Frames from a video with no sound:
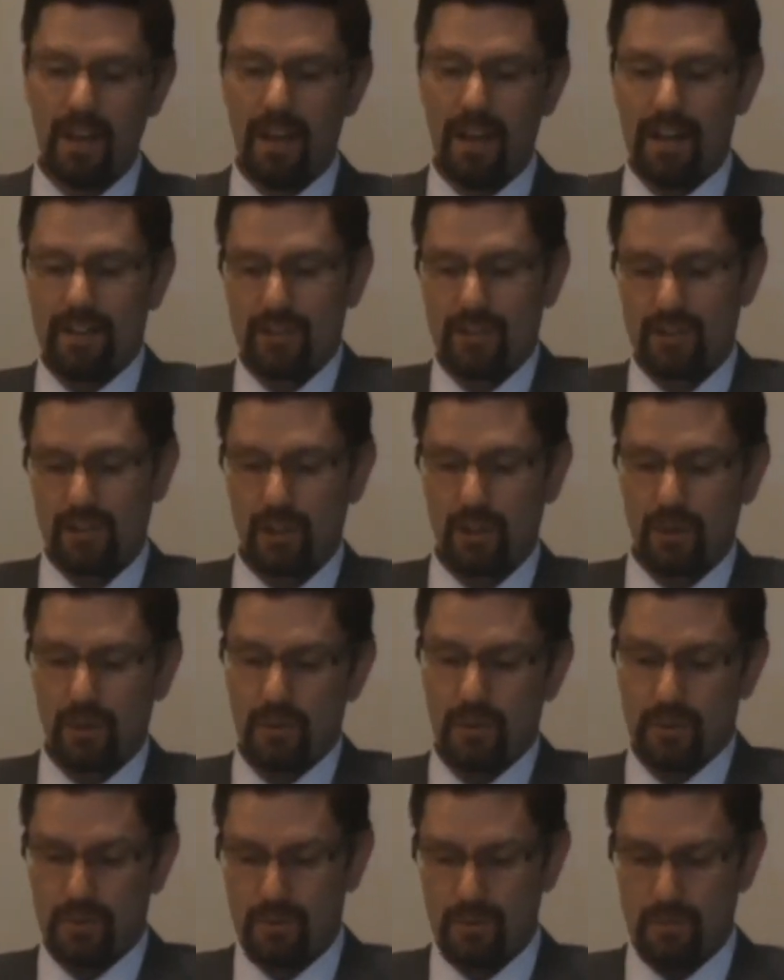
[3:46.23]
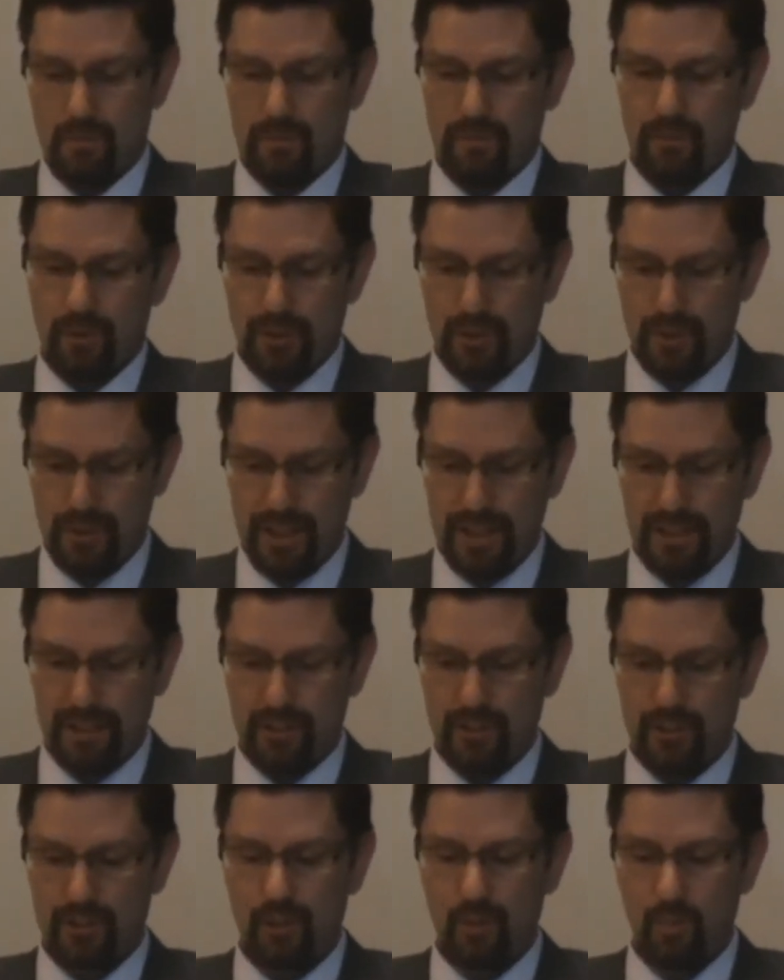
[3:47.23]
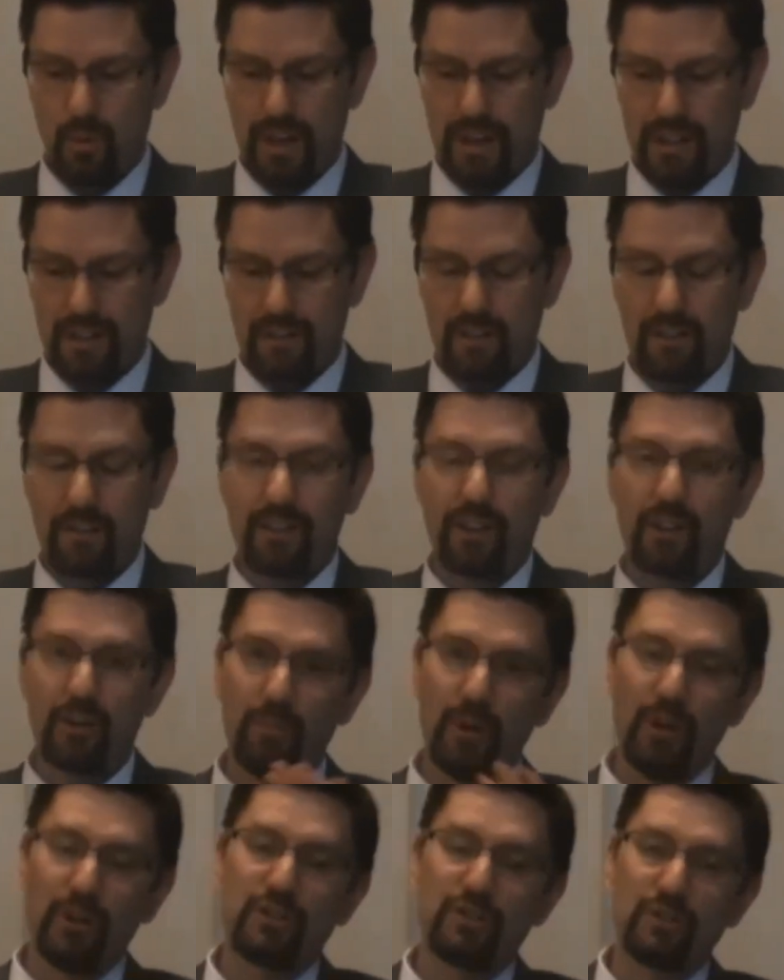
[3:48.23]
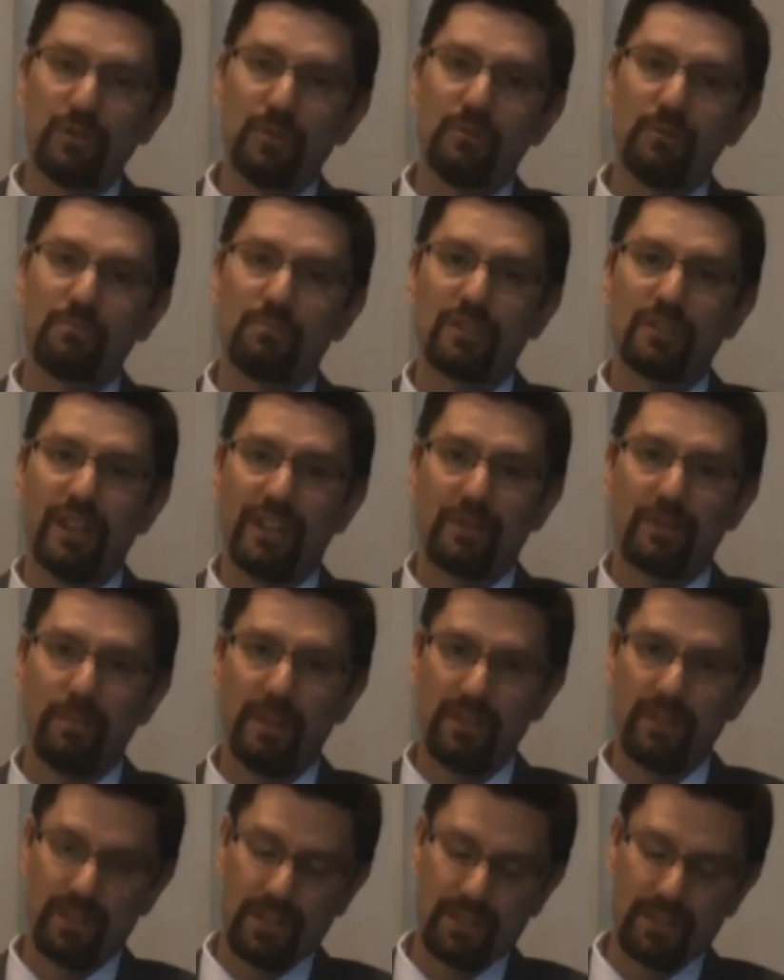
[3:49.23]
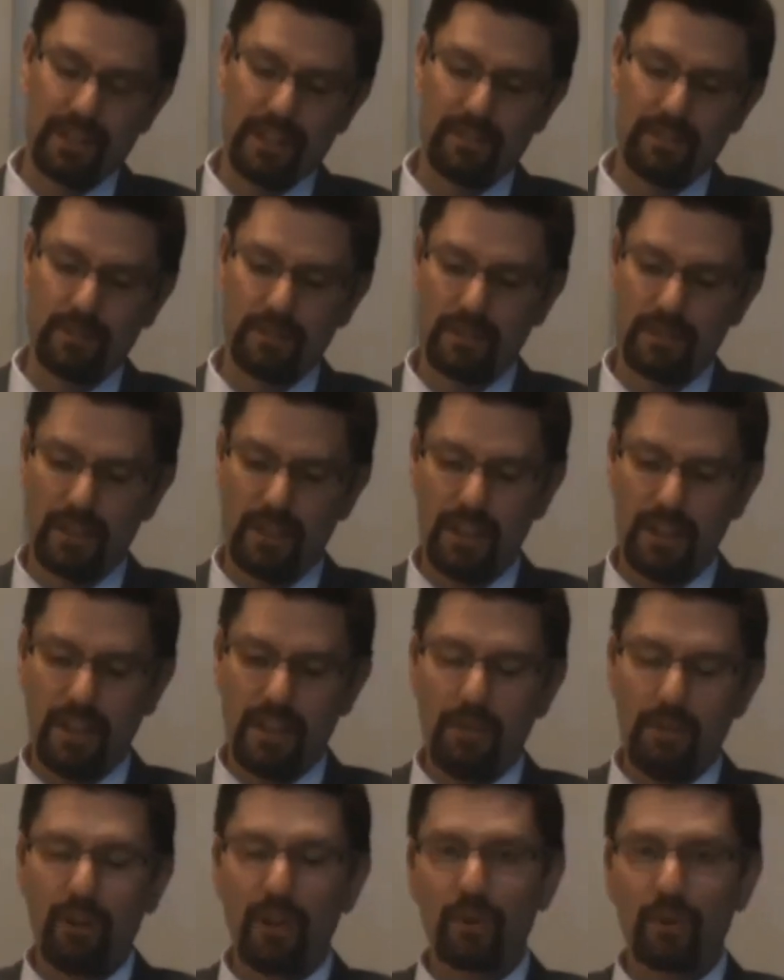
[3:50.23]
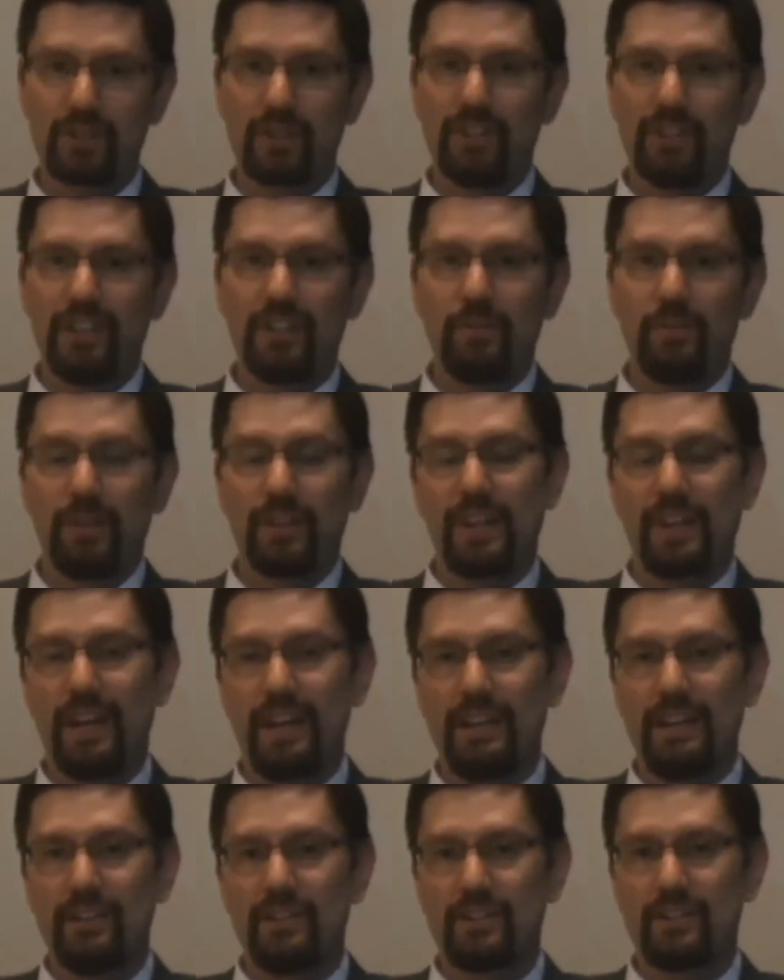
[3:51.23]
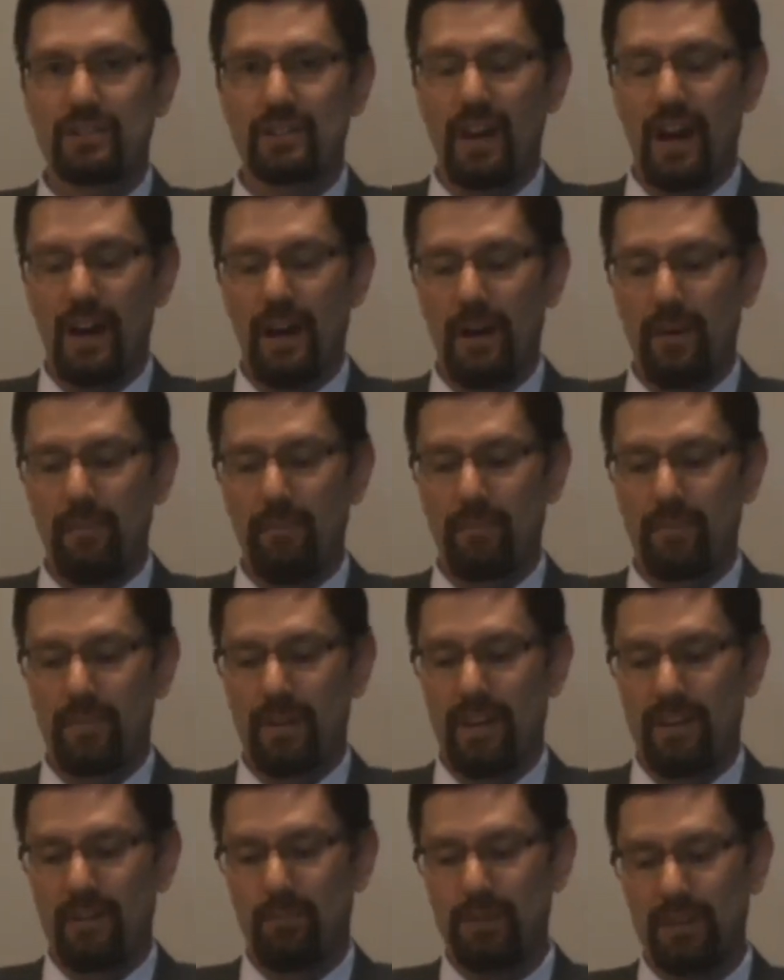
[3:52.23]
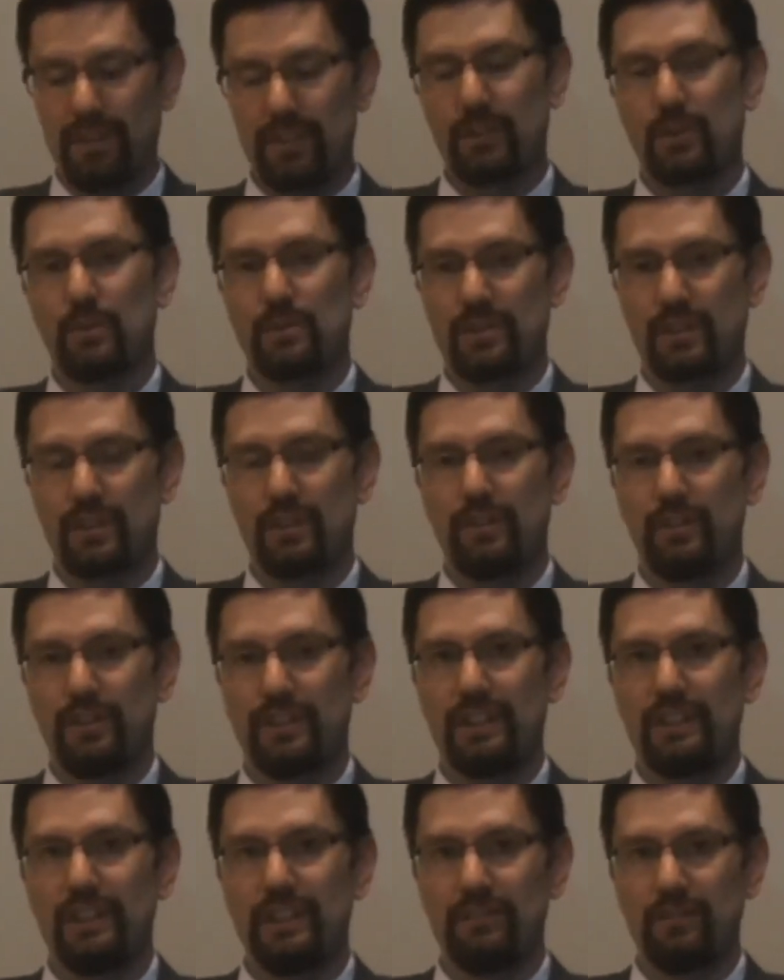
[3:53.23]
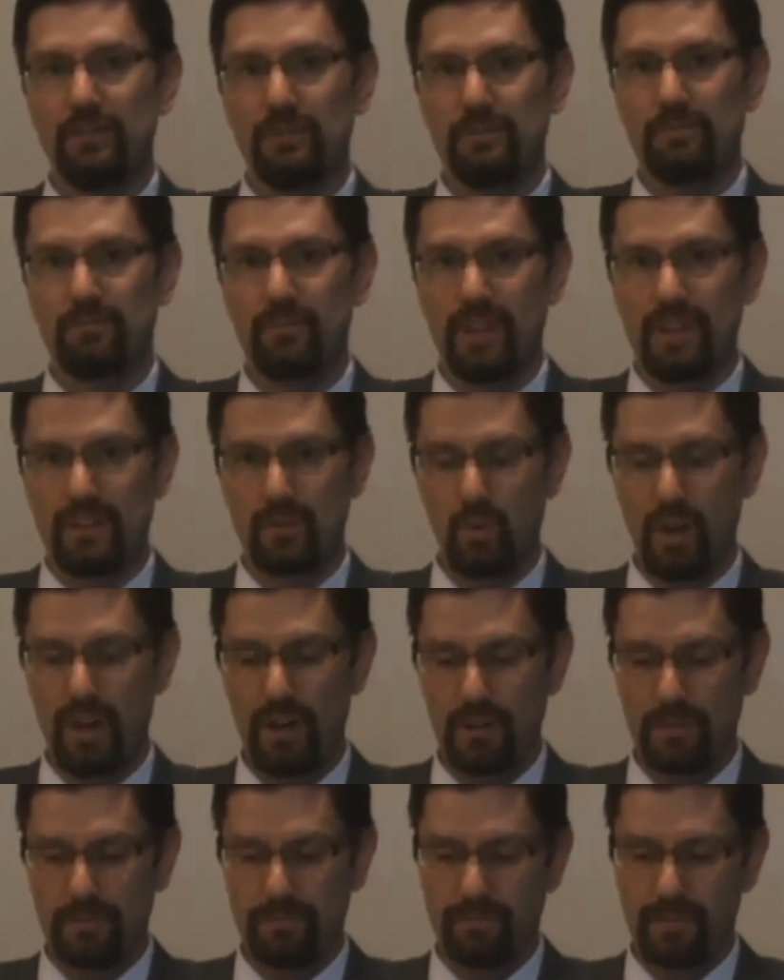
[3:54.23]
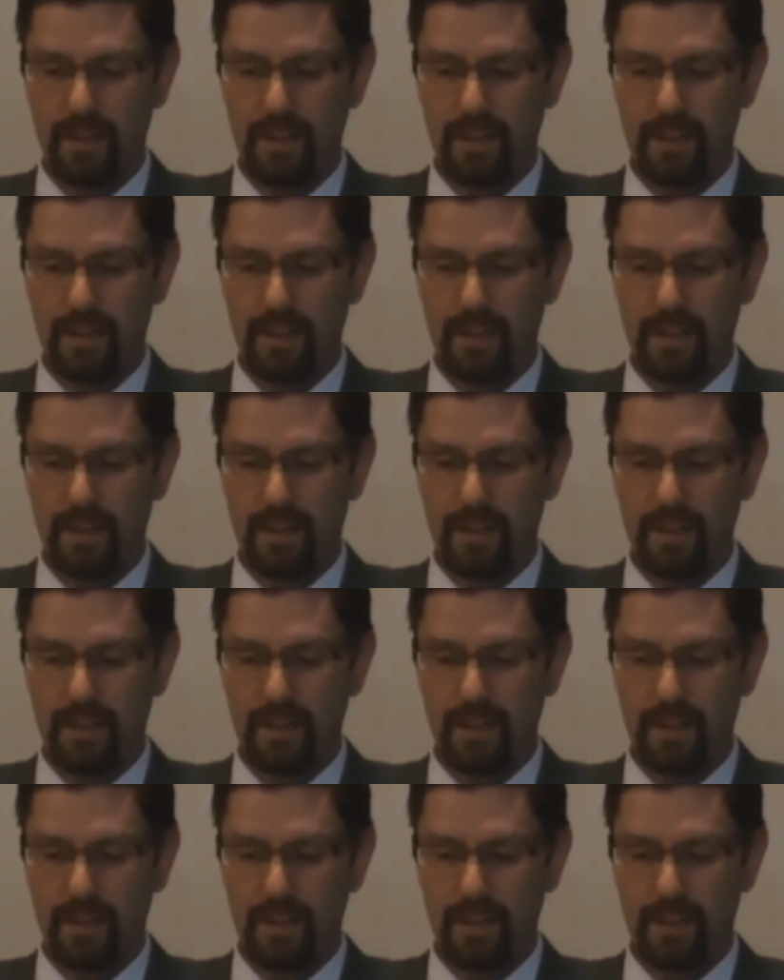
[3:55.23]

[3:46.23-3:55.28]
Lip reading: And so for New Zealand to do well on a commercial/business level, we also need to engage at a political security level as well.